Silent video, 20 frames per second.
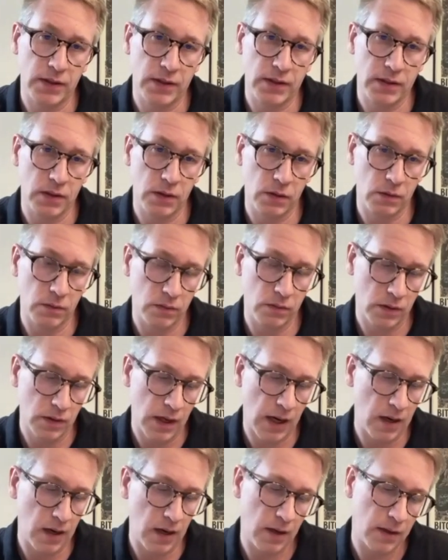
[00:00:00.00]
So
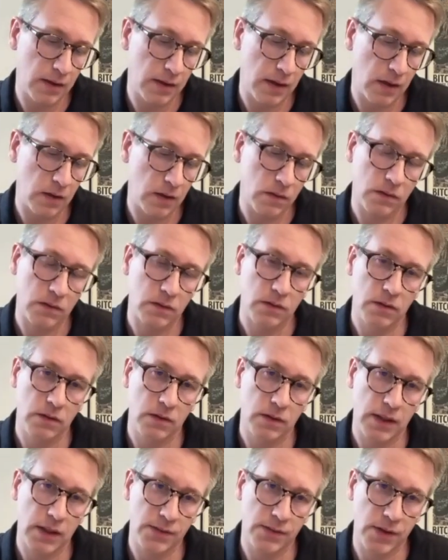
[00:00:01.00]
currently they're on
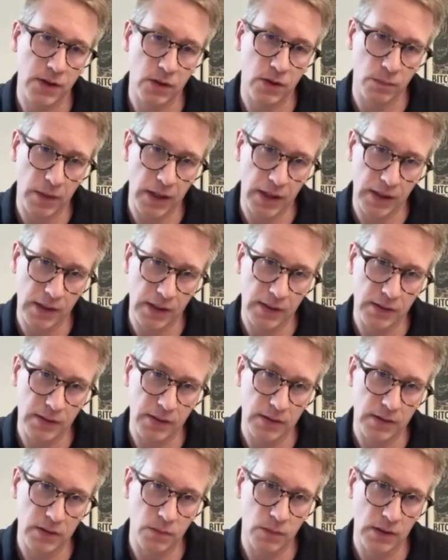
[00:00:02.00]
Ethereum
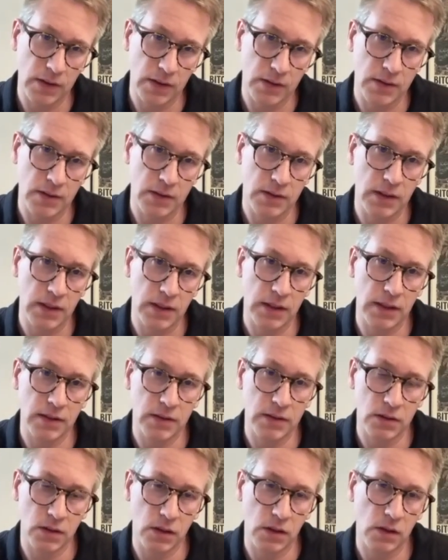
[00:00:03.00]
mainnet as well as
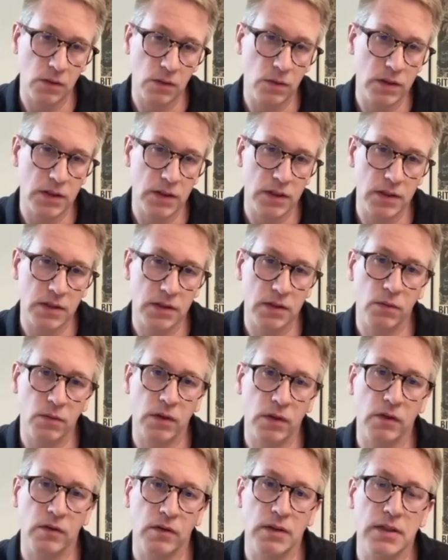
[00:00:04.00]
zkSync, which is
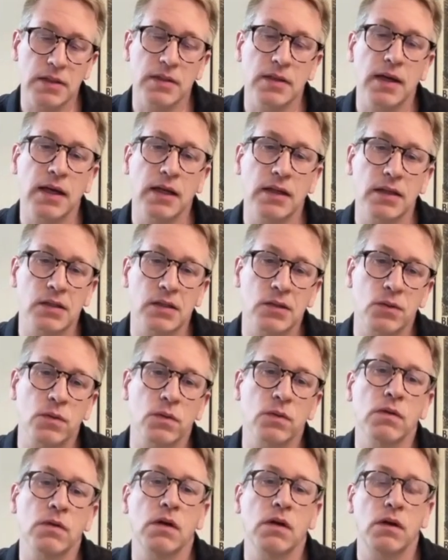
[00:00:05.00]
one of these
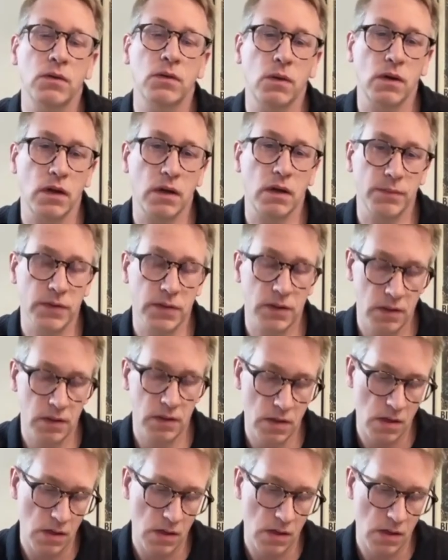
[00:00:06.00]
L2 rollups.